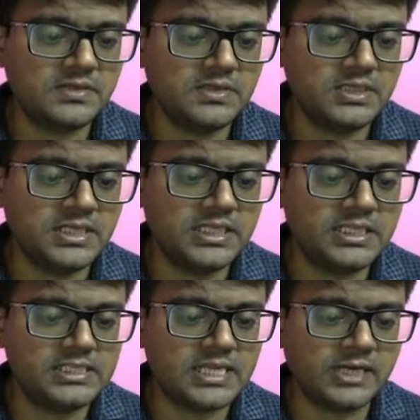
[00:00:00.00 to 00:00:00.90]
This is
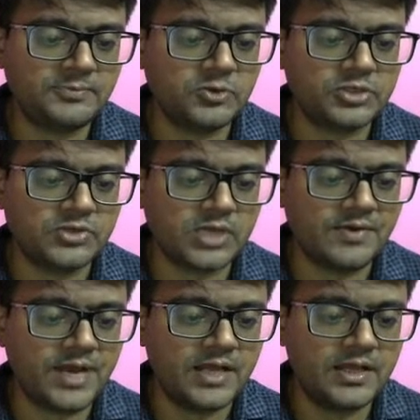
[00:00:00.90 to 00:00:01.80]
the cut portion, okay va?
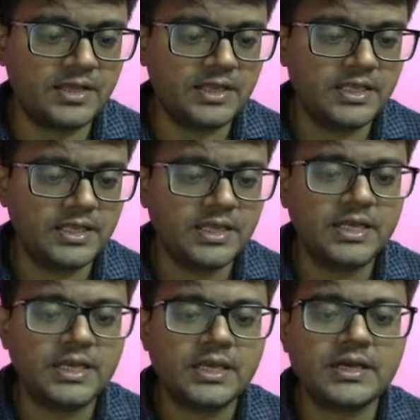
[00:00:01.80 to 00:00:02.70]

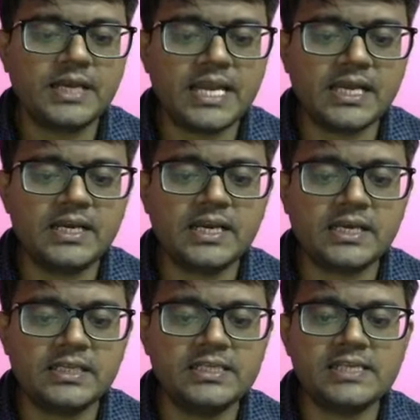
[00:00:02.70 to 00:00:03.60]
Gray color
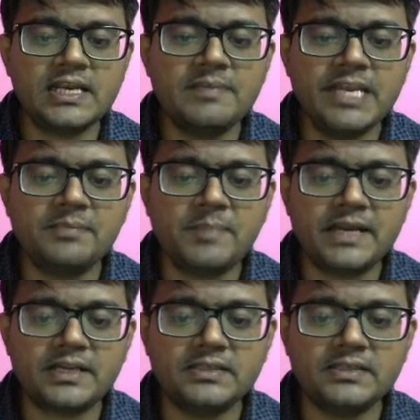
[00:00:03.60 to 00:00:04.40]
irukadhu this is the remaining part.